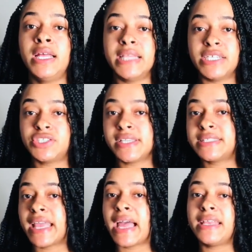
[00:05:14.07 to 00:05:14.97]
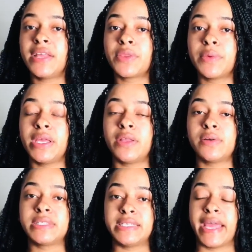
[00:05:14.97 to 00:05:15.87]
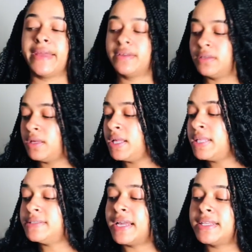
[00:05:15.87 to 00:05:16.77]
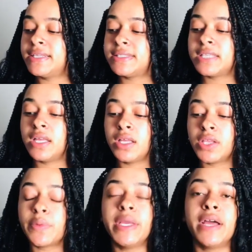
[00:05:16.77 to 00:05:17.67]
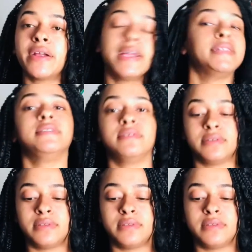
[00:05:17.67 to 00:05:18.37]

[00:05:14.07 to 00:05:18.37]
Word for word: Let's just say I did 3 of those a day. That is $375